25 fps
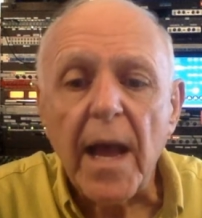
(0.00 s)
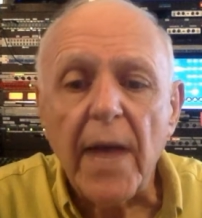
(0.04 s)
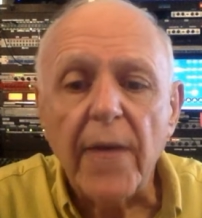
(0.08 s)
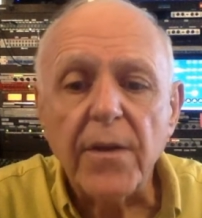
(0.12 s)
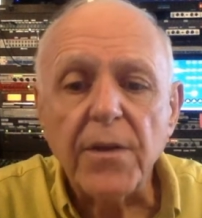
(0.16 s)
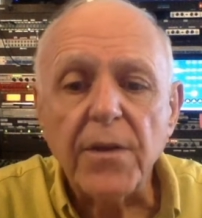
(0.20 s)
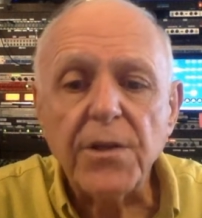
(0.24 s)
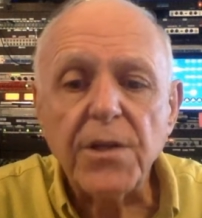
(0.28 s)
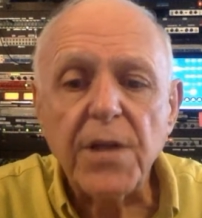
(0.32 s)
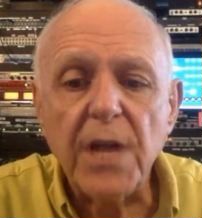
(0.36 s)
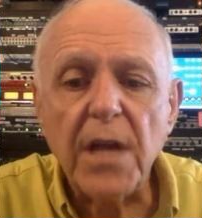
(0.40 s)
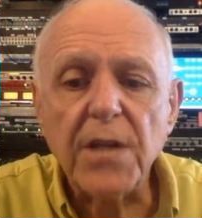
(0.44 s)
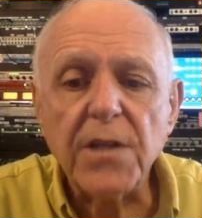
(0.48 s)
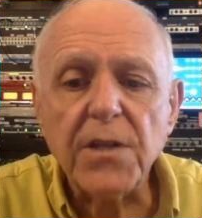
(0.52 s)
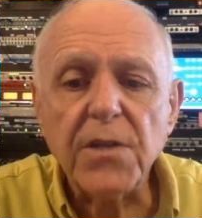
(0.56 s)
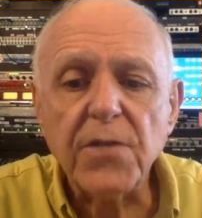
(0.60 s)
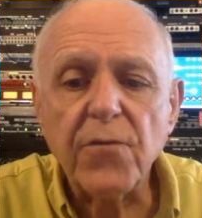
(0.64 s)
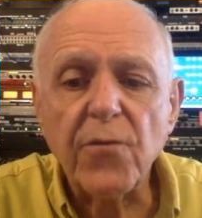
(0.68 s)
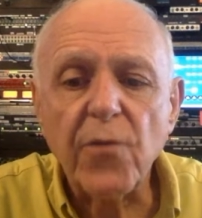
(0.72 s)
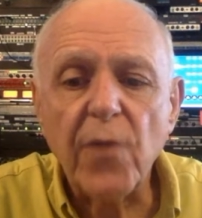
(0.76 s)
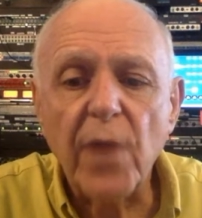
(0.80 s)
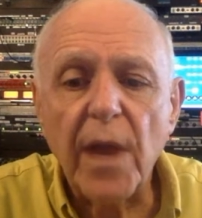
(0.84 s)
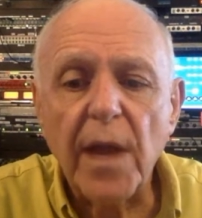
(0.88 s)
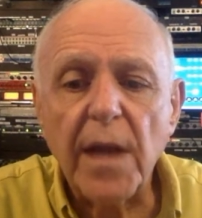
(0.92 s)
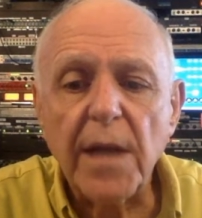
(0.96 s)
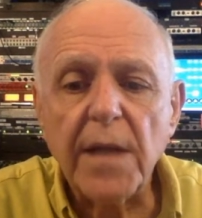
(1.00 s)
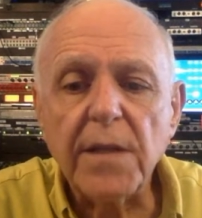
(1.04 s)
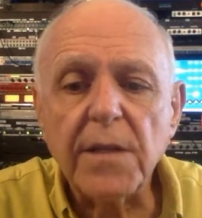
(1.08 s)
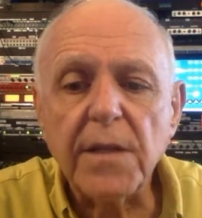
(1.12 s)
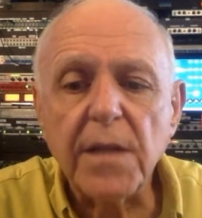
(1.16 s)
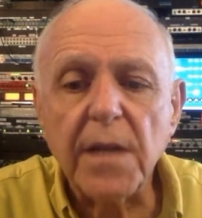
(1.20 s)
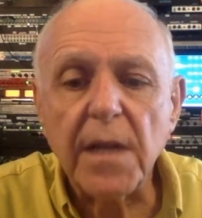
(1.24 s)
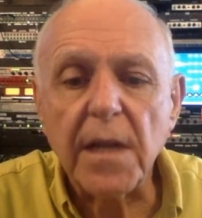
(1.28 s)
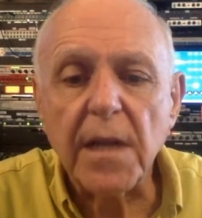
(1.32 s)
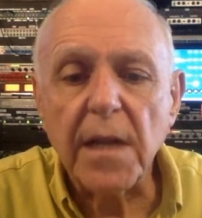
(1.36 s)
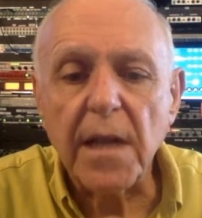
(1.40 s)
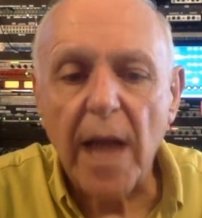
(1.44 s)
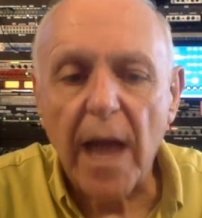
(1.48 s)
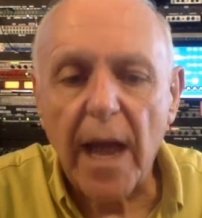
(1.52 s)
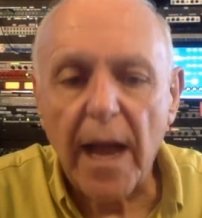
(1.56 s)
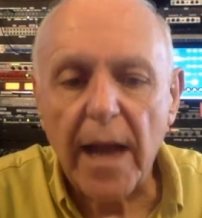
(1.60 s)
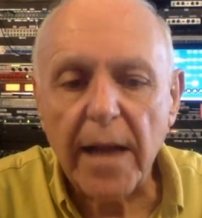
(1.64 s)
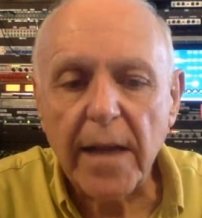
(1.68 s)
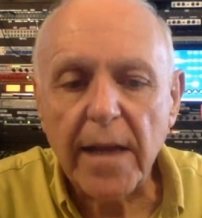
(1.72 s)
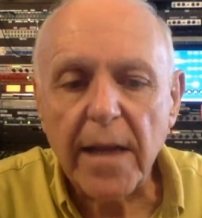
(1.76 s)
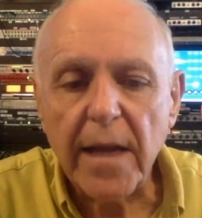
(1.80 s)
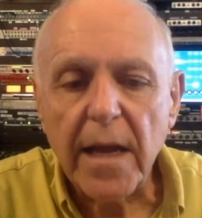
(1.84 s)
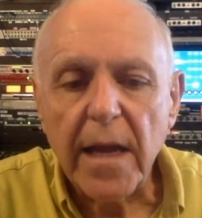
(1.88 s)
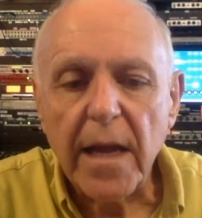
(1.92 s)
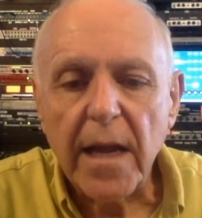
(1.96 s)
And the chance of rain
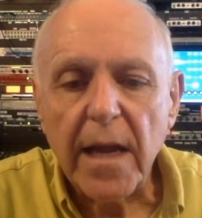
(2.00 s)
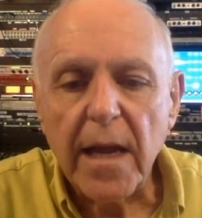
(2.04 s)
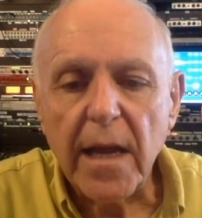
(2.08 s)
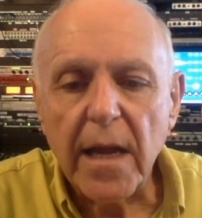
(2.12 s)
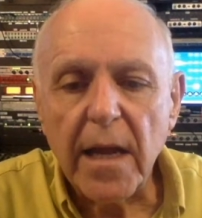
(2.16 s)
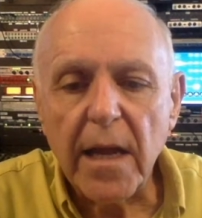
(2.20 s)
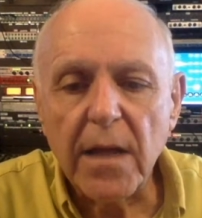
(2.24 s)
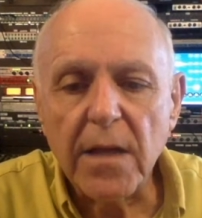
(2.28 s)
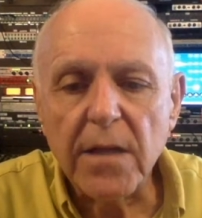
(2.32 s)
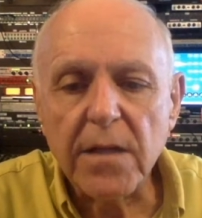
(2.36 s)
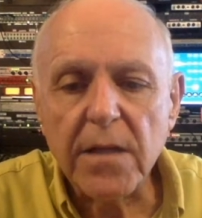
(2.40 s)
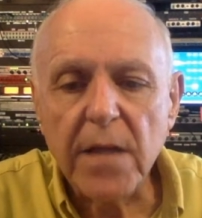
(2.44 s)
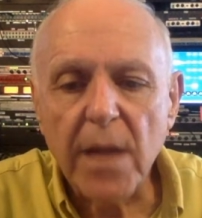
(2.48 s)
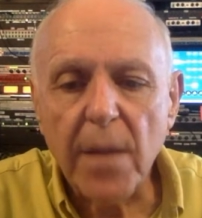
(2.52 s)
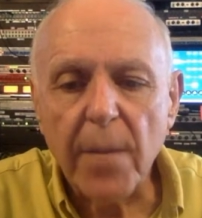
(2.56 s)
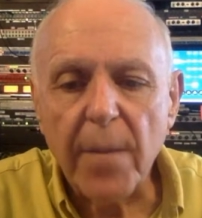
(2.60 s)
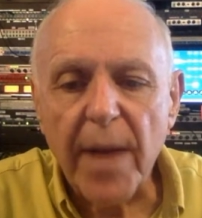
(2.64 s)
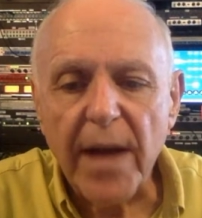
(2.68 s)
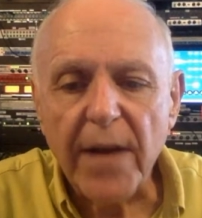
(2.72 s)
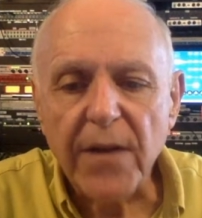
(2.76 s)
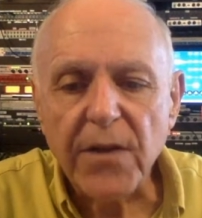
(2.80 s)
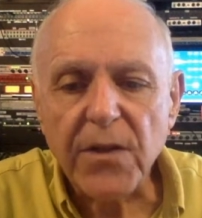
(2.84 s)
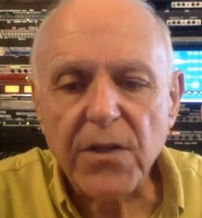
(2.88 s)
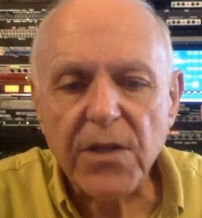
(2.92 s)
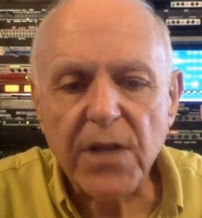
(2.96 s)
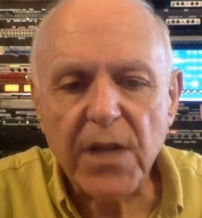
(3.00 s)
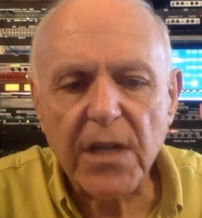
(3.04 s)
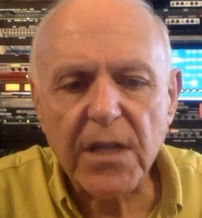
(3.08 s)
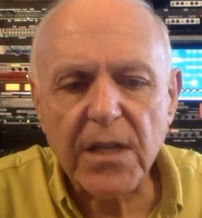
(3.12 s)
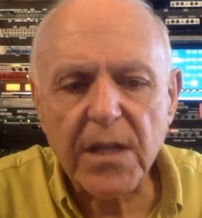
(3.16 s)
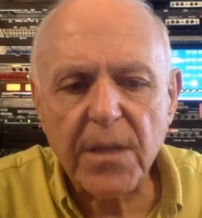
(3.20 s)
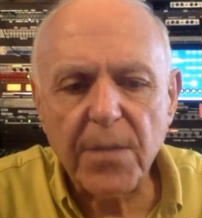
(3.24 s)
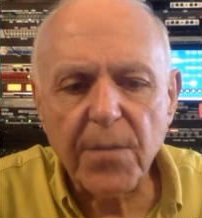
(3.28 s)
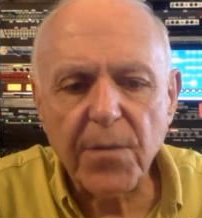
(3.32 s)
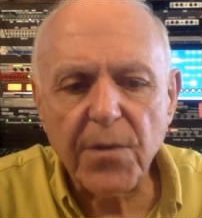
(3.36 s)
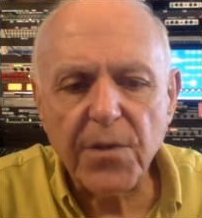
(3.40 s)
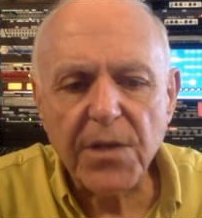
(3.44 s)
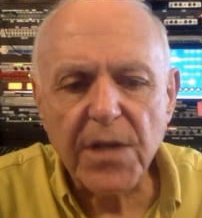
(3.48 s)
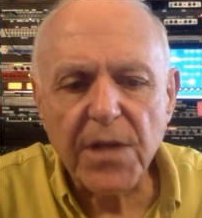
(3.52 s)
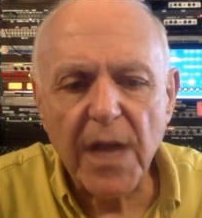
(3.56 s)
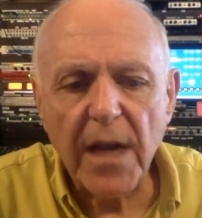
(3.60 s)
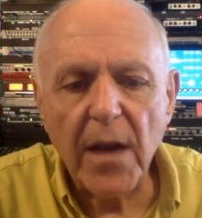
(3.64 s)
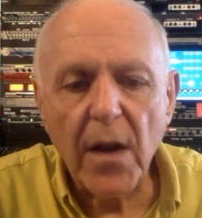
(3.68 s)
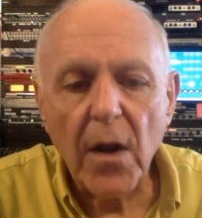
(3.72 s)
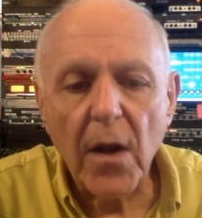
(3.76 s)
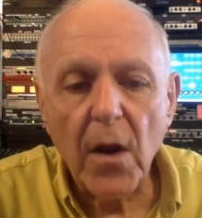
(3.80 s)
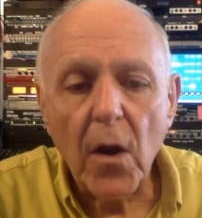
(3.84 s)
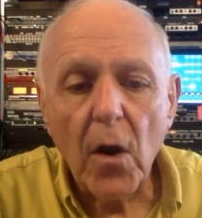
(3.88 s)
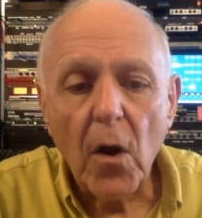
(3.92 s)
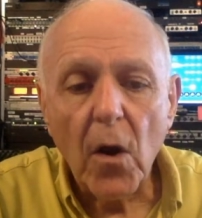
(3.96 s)
tonight is about
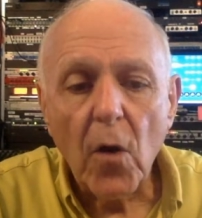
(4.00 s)
60%.